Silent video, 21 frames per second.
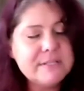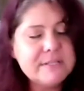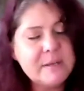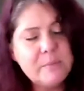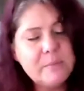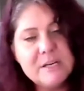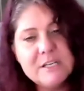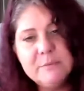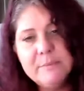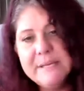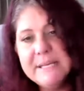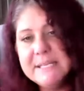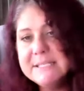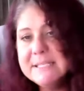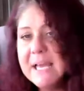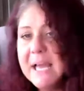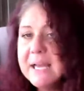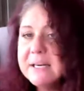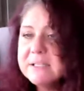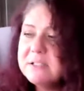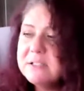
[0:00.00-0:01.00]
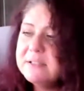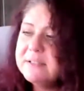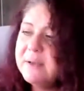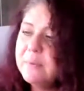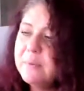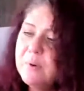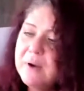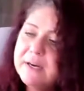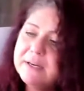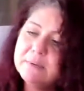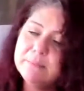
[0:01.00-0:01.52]
they wanted to be a doctor, they
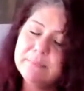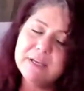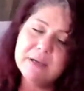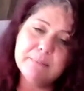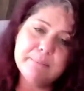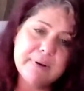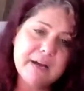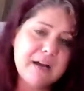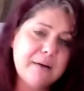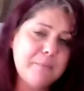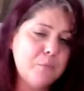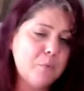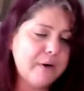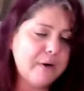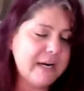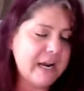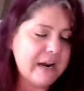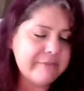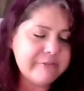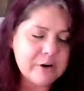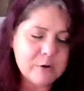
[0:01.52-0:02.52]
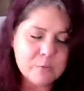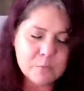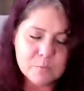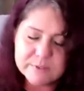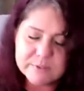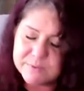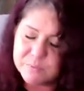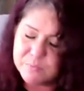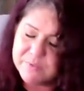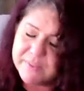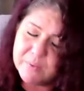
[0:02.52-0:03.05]
wanted to be a bum, whatever it
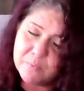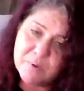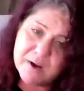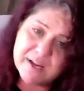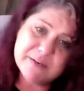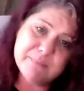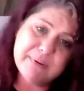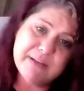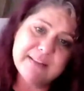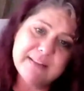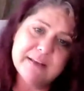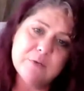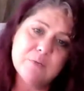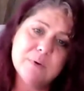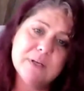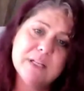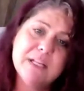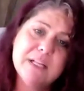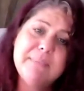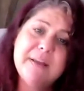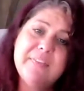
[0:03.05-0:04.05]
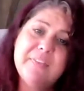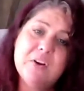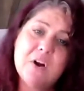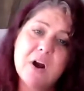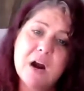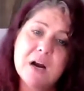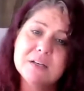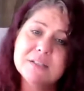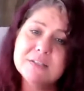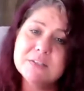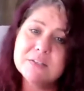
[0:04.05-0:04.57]
was they wanted to be that really made their
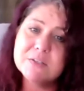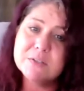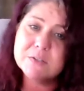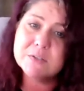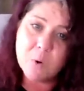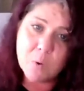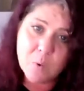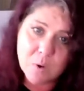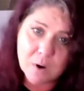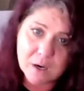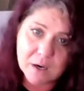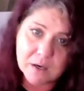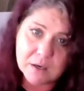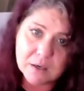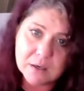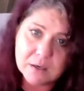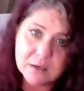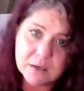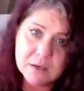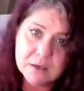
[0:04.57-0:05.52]
heart soar.